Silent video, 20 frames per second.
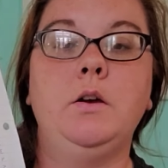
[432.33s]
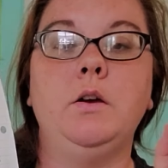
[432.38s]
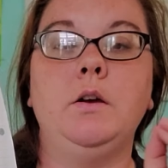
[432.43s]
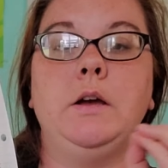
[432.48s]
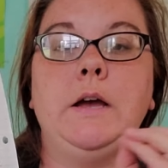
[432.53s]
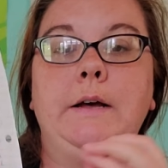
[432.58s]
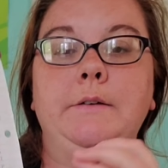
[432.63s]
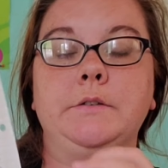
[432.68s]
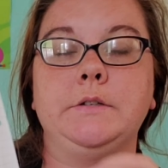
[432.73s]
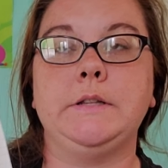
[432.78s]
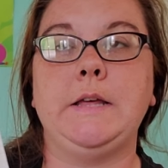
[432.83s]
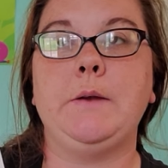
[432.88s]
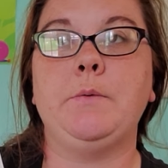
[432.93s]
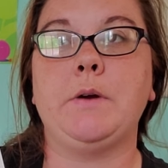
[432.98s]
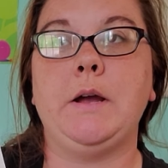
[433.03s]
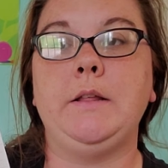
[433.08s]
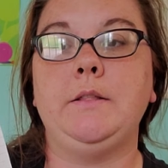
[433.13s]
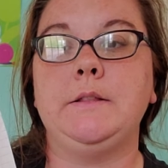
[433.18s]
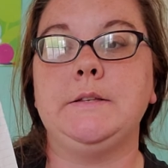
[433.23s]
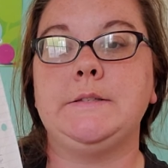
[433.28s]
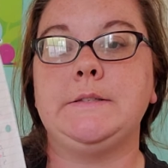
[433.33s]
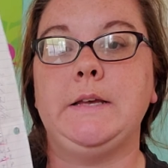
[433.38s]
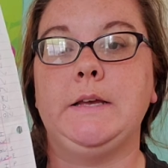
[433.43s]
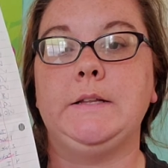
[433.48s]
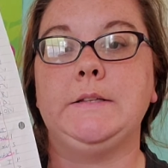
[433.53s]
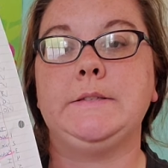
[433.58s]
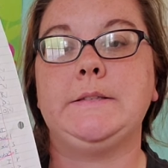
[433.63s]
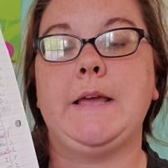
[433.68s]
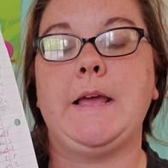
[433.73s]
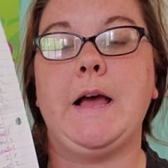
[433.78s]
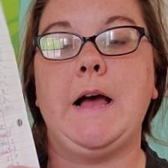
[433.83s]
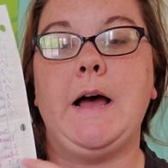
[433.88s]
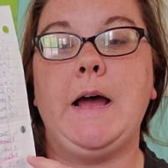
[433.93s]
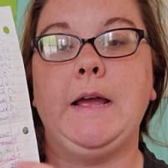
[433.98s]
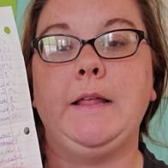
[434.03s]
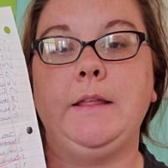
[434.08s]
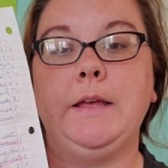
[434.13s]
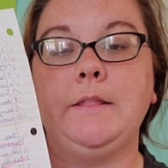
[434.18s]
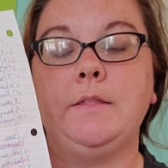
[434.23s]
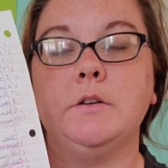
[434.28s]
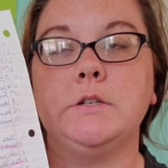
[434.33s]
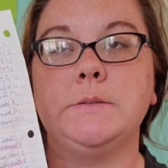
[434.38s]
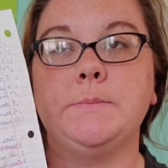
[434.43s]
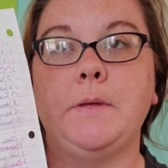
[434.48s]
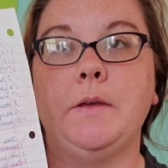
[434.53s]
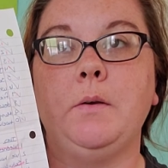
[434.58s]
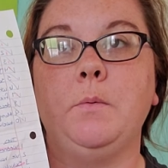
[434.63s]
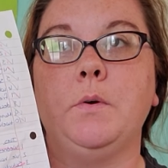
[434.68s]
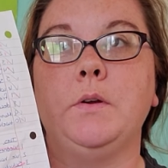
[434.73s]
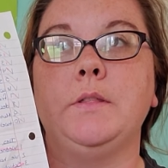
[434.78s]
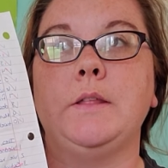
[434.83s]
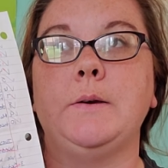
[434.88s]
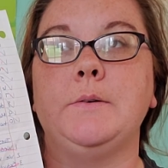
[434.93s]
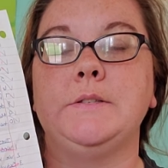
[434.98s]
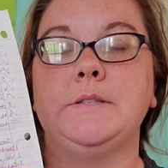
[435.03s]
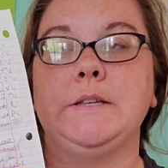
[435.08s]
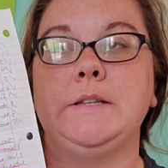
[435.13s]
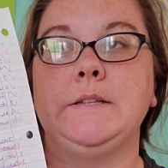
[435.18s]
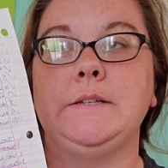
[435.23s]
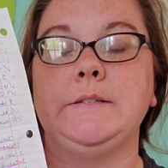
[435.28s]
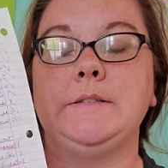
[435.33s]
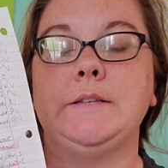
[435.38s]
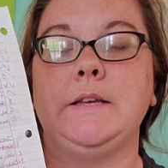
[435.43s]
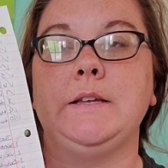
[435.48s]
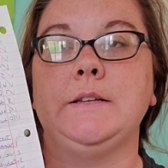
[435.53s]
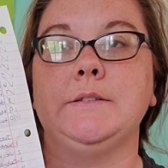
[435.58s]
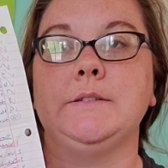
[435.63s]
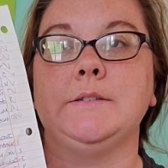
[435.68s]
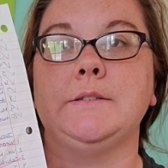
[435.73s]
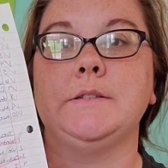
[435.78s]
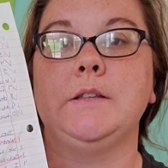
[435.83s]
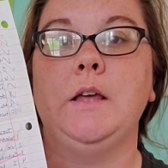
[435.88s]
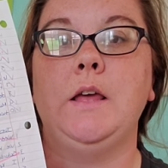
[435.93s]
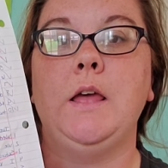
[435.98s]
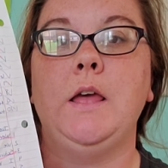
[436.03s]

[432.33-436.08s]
After they write the sentence, they highlight their spelling word that was in the sentence.